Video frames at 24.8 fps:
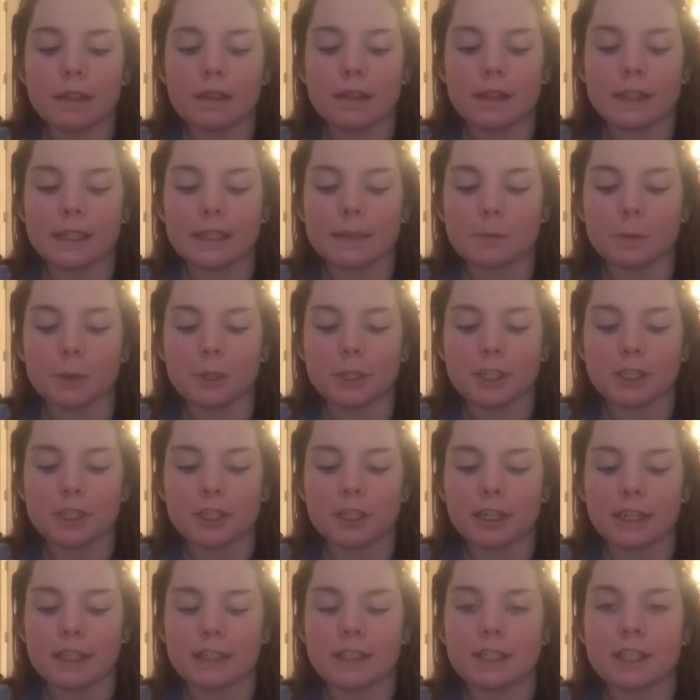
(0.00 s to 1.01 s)
This
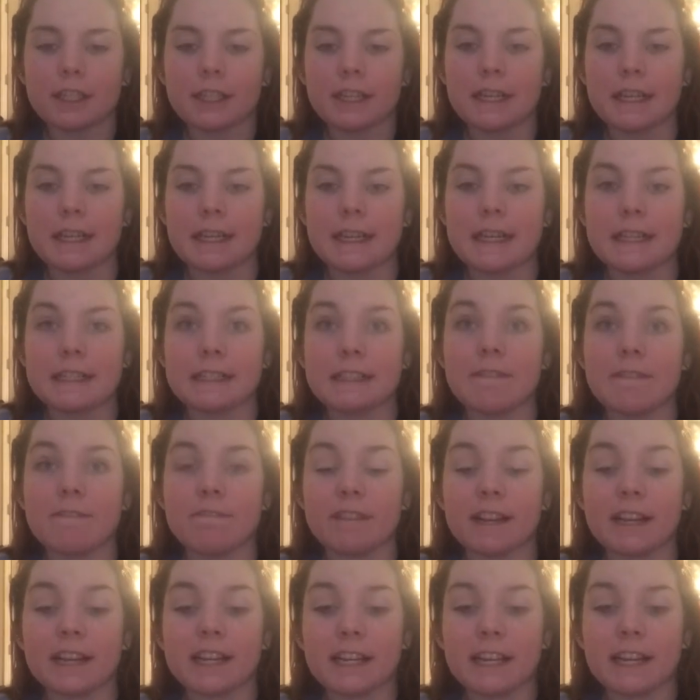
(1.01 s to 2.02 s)
moisturizer is
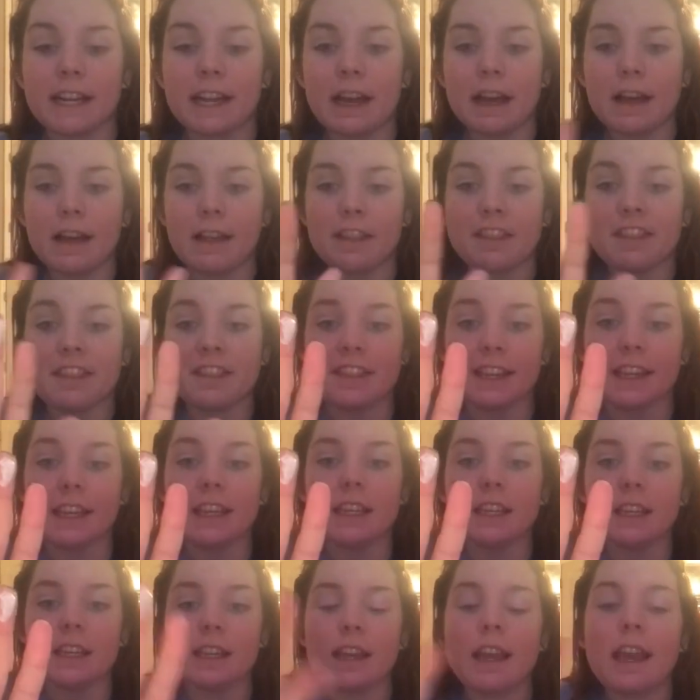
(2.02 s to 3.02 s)
very
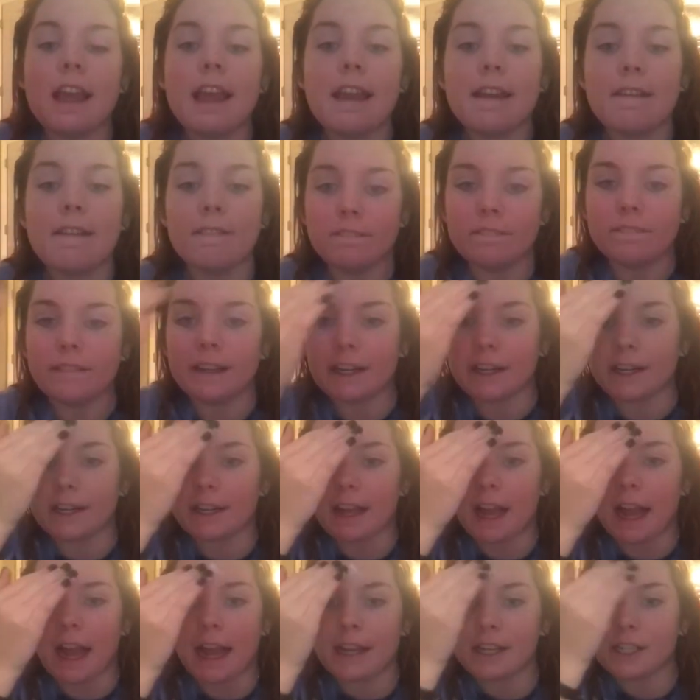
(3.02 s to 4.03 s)
thick and
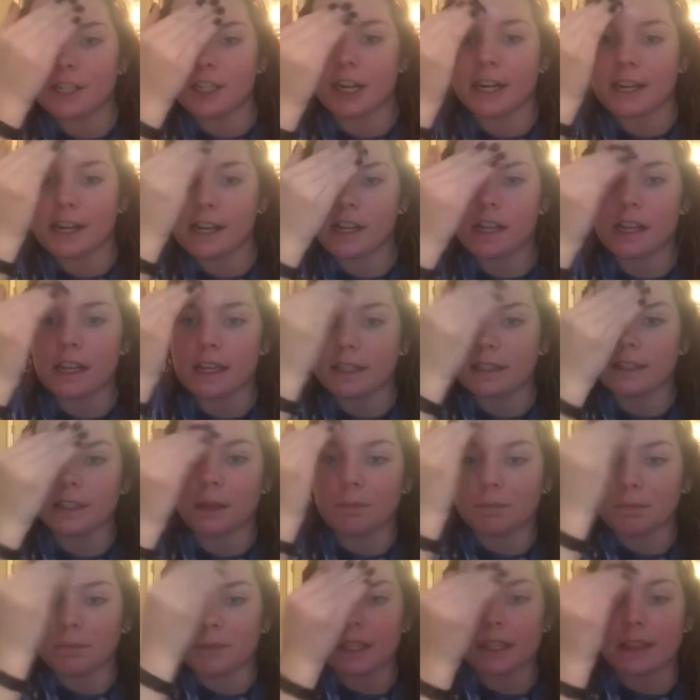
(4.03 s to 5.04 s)
very hydrating. It's
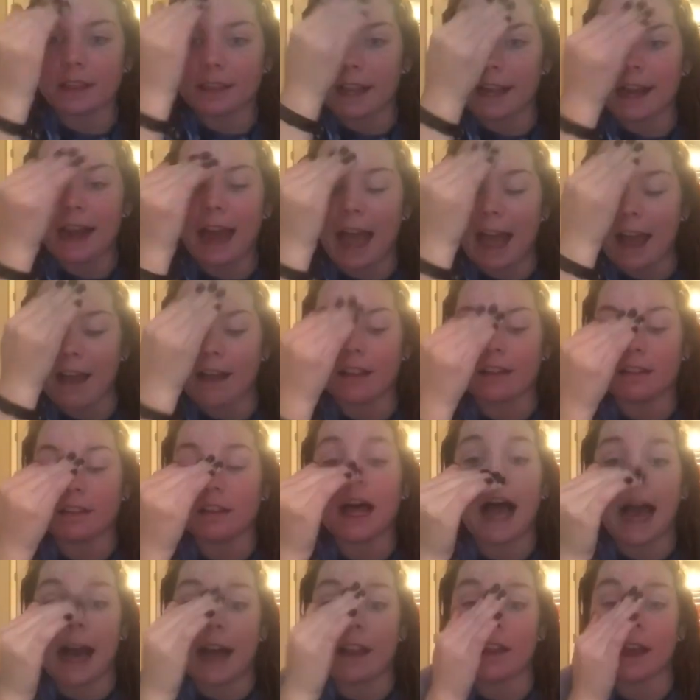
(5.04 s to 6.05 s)
something that
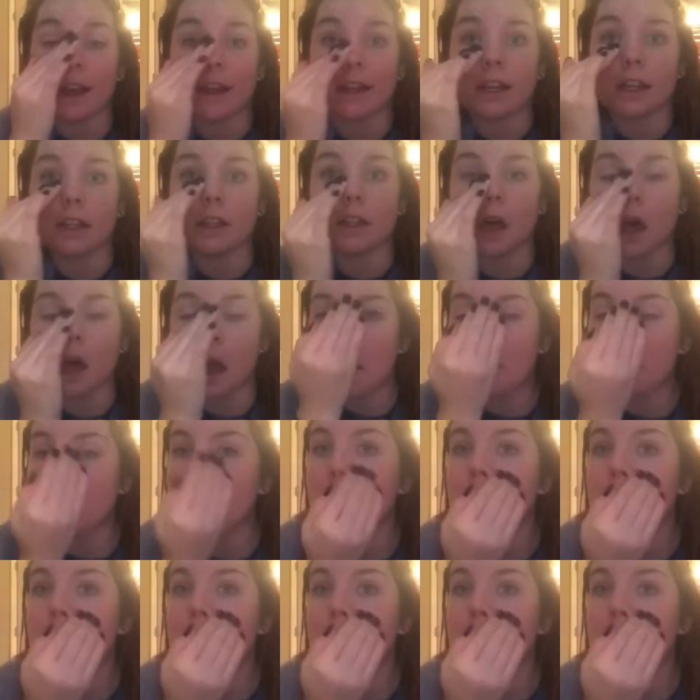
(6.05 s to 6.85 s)
I like a lot.